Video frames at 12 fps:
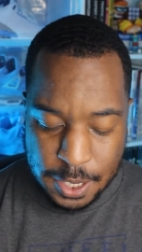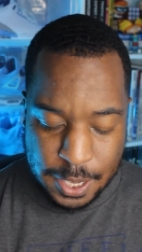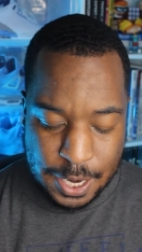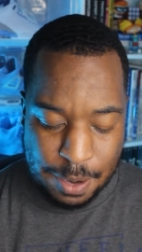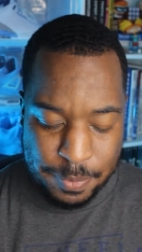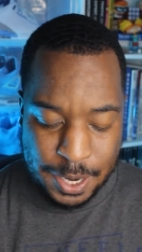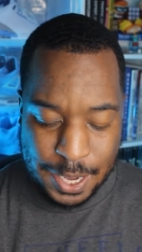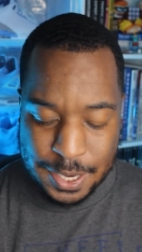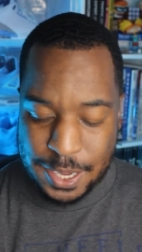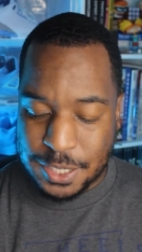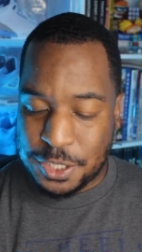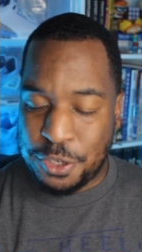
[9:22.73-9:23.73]
And I mean, I
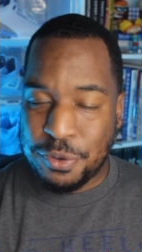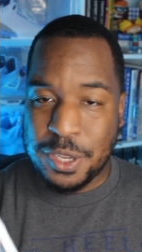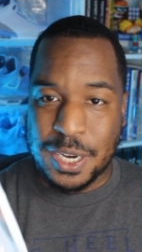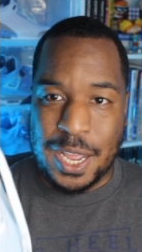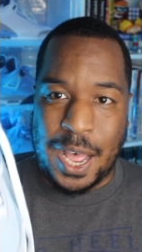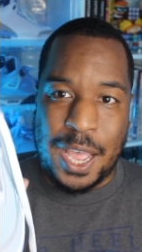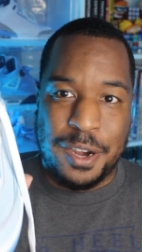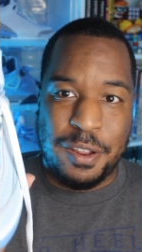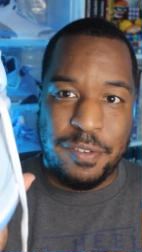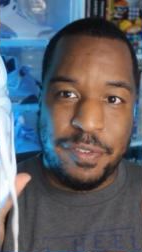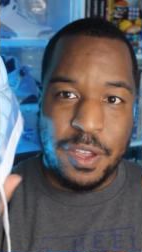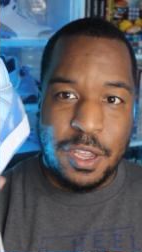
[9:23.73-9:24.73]
guess you could kind
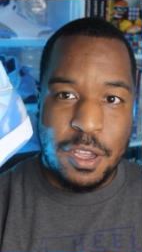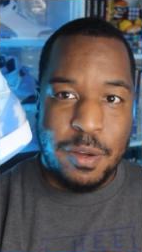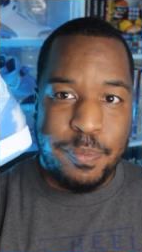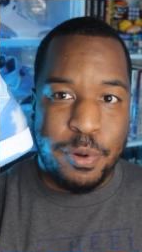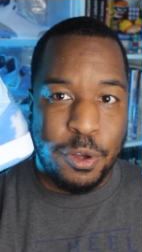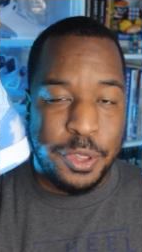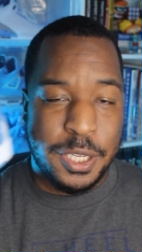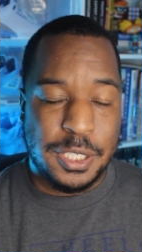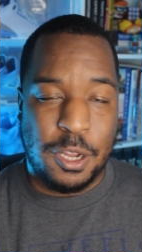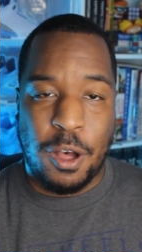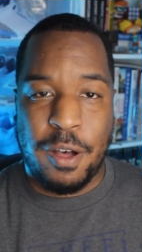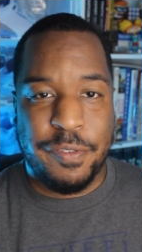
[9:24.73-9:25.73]
of pull
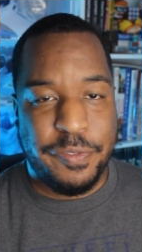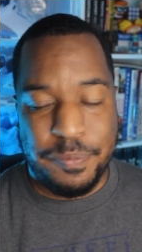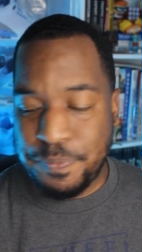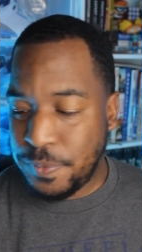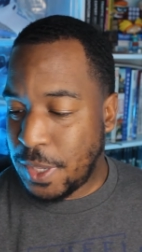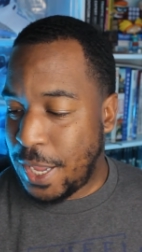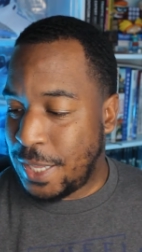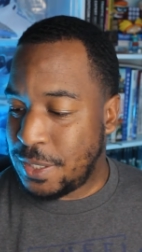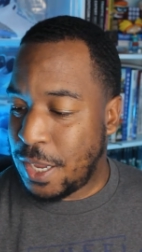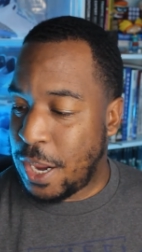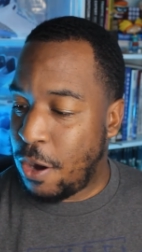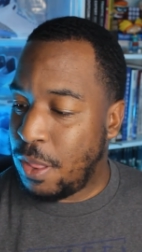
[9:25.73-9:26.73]
this off as
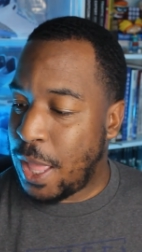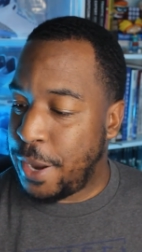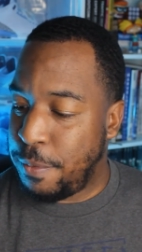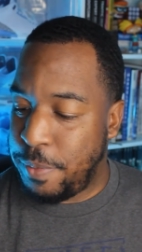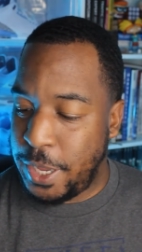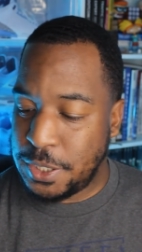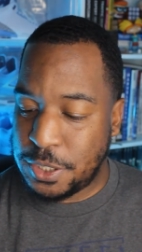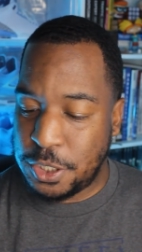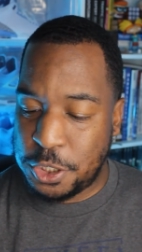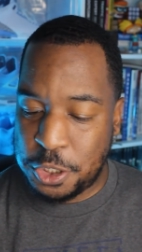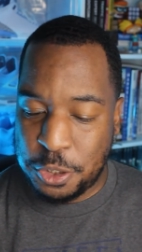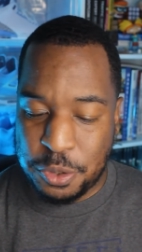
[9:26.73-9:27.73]
a Carolina based
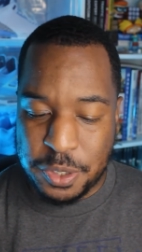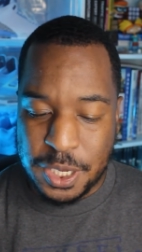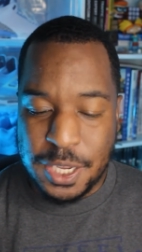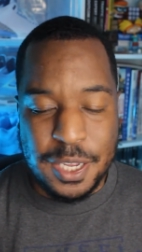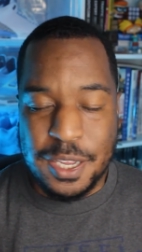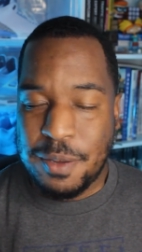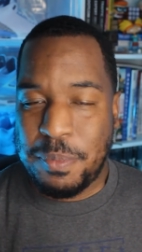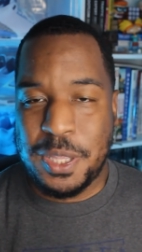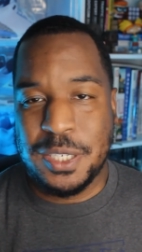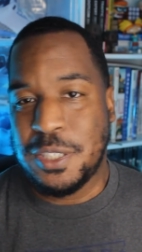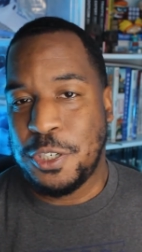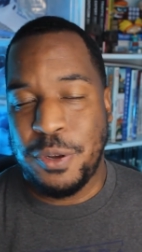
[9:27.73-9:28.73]
shoe, but
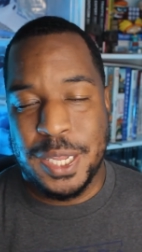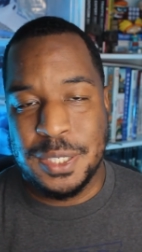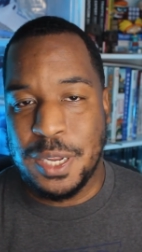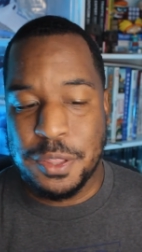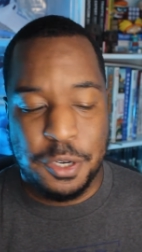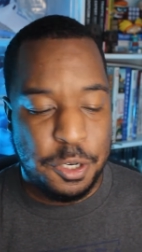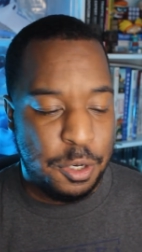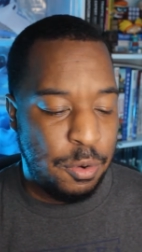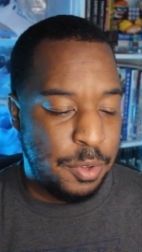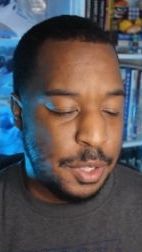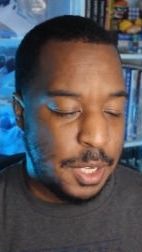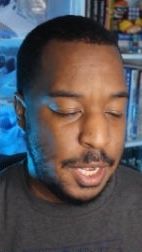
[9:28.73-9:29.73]
this shoe has nothing to do
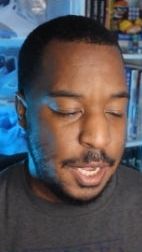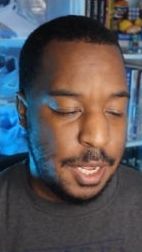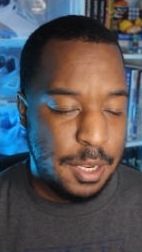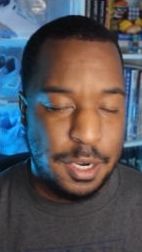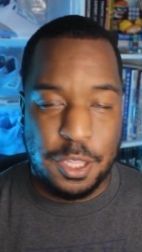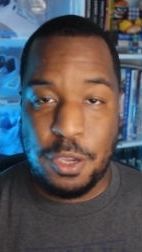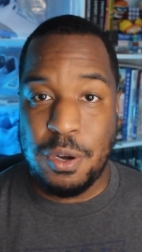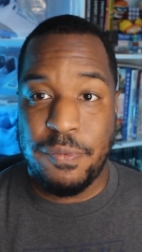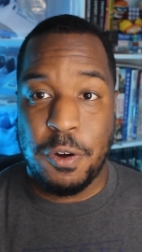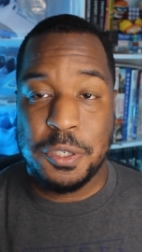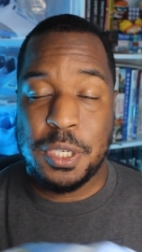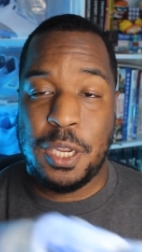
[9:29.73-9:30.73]
with uh, the
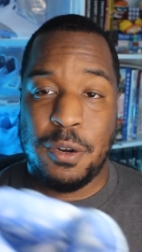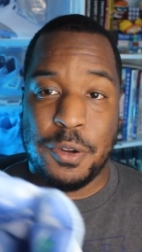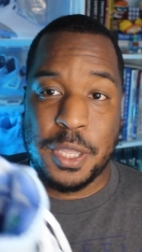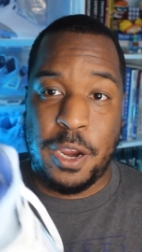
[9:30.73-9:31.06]
University of North